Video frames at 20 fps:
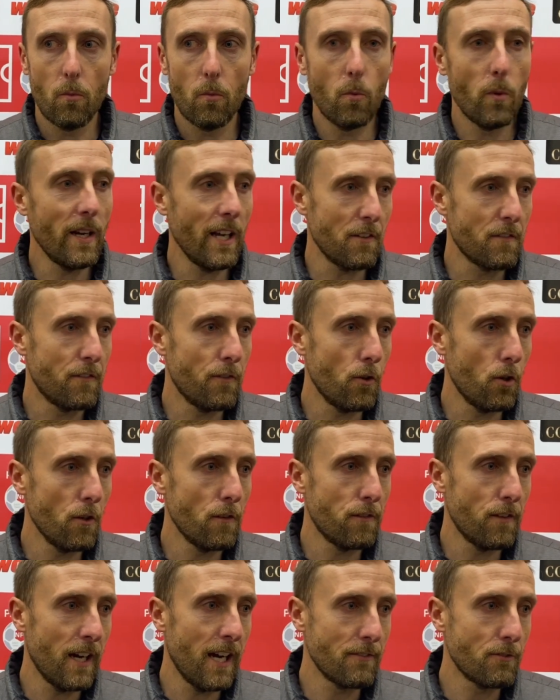We had four or
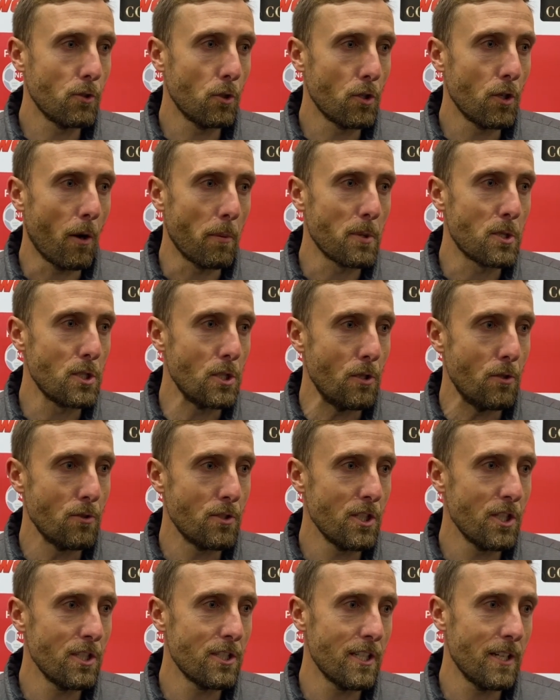five good
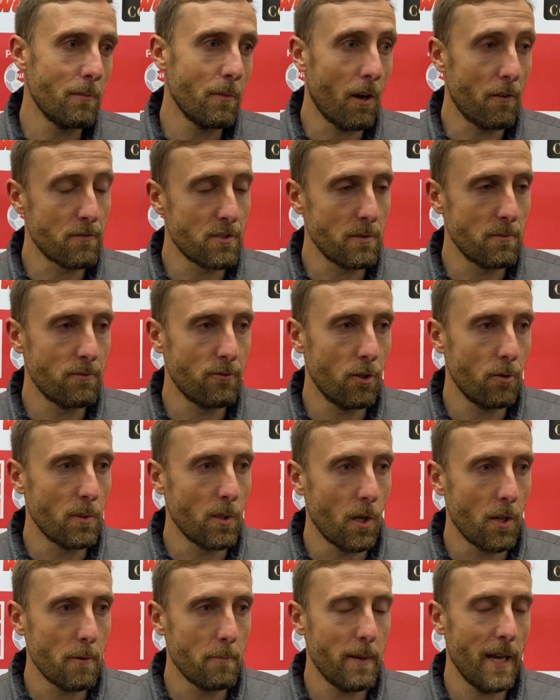opportunities, and then obviously before we
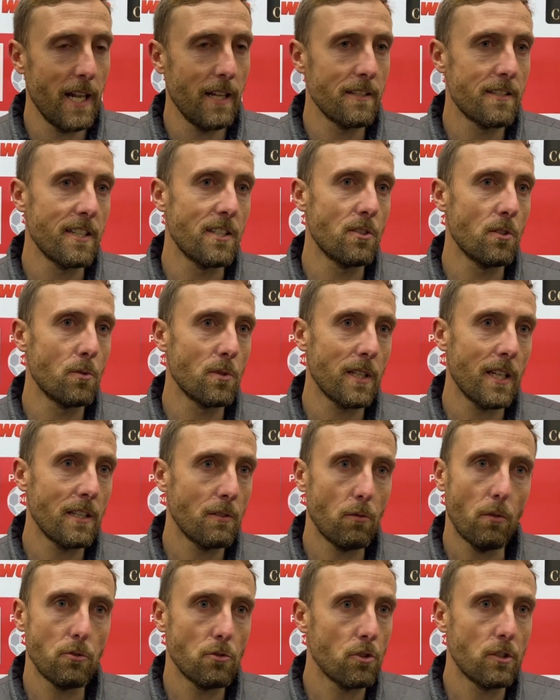got the penalties, it was like,
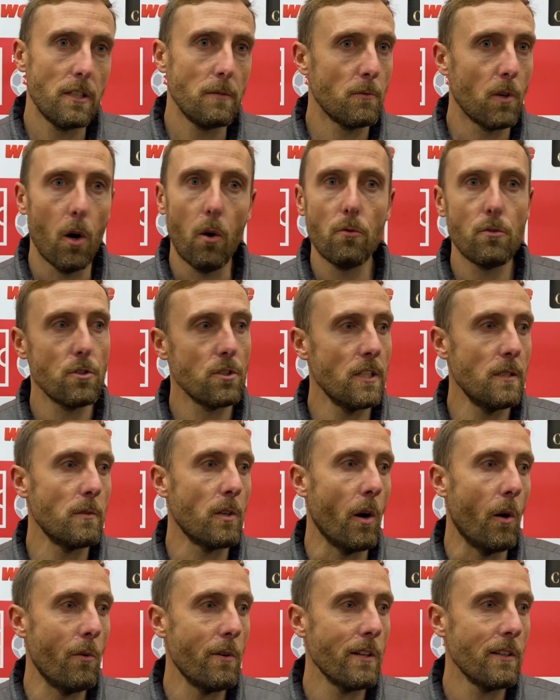well, just keep
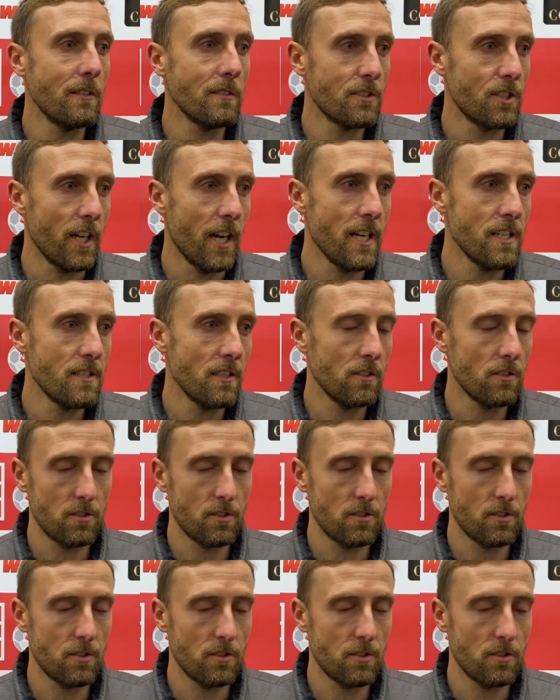going, it'll change.